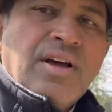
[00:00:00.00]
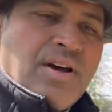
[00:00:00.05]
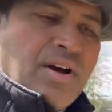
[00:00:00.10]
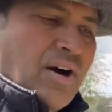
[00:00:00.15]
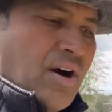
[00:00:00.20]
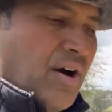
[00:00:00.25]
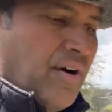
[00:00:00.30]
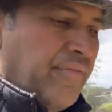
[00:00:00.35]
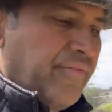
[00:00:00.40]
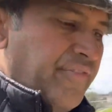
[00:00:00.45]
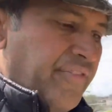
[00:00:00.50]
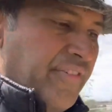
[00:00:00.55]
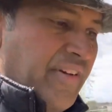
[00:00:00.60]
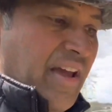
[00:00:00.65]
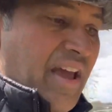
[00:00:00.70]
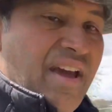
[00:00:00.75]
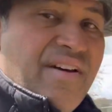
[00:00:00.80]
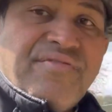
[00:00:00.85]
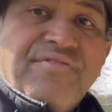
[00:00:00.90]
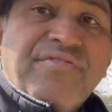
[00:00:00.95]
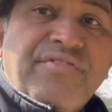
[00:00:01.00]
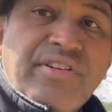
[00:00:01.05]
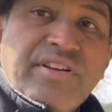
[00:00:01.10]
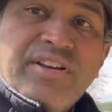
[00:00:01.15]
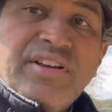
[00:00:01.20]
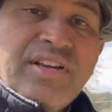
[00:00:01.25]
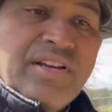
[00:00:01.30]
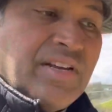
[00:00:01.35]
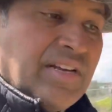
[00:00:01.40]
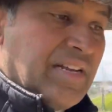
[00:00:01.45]
of every
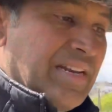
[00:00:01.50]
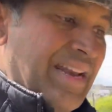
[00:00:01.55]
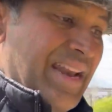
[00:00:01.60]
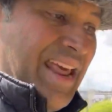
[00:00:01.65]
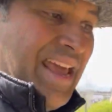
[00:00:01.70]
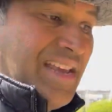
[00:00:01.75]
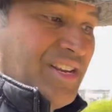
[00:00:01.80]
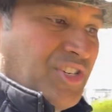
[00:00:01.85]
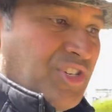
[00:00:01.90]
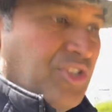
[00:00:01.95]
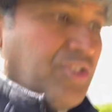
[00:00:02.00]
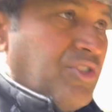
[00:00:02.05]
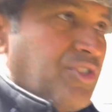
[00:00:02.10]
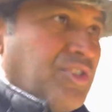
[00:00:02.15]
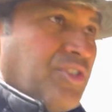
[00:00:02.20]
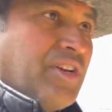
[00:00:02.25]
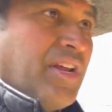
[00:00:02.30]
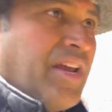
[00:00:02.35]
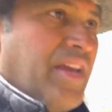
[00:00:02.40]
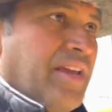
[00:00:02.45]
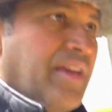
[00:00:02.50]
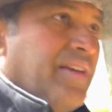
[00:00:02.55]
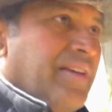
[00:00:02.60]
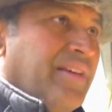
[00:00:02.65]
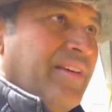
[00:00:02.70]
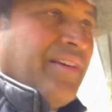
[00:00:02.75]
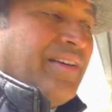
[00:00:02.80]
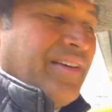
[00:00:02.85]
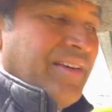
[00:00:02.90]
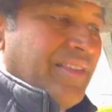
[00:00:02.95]
nation today.
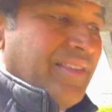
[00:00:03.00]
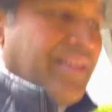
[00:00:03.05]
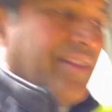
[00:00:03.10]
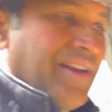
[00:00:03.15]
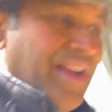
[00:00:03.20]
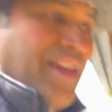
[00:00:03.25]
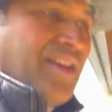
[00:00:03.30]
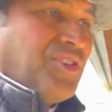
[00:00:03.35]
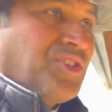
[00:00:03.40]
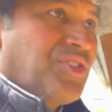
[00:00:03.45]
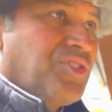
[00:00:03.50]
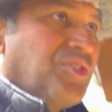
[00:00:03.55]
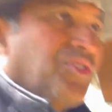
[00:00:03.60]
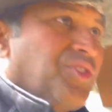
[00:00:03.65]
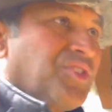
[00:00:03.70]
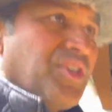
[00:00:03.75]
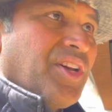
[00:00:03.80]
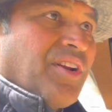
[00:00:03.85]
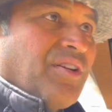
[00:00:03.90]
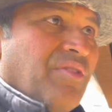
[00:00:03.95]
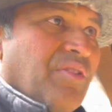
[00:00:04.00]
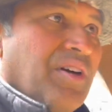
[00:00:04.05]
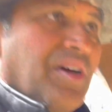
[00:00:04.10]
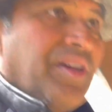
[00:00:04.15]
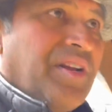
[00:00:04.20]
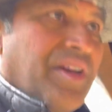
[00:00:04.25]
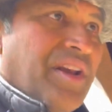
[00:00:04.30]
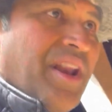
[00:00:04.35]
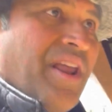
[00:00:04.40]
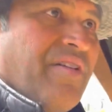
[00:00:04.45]
The nations that are
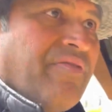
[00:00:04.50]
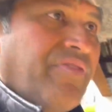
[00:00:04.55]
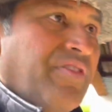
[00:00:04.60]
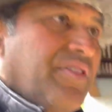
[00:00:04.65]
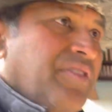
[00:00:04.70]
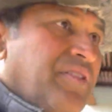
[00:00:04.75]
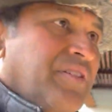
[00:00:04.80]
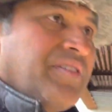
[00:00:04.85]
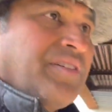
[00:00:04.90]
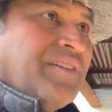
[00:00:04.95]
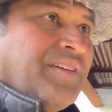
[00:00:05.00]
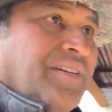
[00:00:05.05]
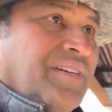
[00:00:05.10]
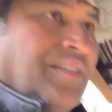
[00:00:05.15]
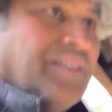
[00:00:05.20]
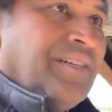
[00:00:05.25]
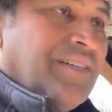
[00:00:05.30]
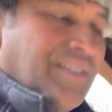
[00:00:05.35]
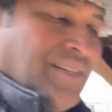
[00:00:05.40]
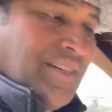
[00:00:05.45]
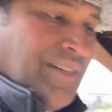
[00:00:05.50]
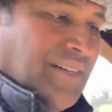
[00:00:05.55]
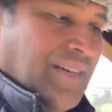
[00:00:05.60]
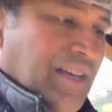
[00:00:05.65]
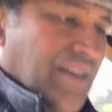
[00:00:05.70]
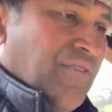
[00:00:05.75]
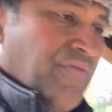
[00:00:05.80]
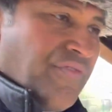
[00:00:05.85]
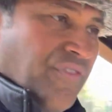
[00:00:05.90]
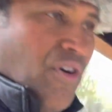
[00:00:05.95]
never
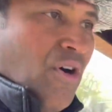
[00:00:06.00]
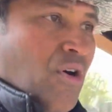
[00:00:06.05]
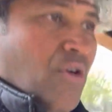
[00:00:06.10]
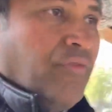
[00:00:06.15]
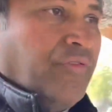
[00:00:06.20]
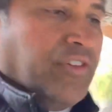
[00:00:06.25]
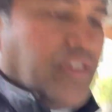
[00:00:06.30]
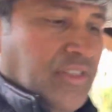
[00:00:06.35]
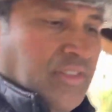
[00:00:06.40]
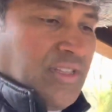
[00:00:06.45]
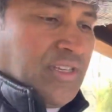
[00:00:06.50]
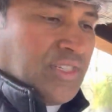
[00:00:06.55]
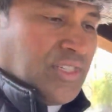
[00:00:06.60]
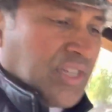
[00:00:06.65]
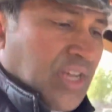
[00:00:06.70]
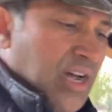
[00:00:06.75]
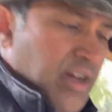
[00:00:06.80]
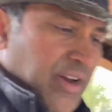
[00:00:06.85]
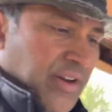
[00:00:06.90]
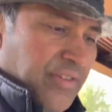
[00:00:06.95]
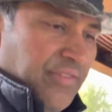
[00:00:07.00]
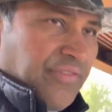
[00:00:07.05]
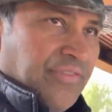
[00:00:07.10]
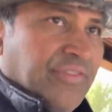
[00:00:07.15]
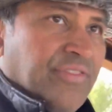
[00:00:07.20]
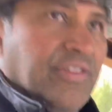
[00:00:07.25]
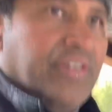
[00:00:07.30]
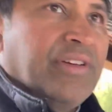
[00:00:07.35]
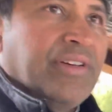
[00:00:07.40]
involved in this kind of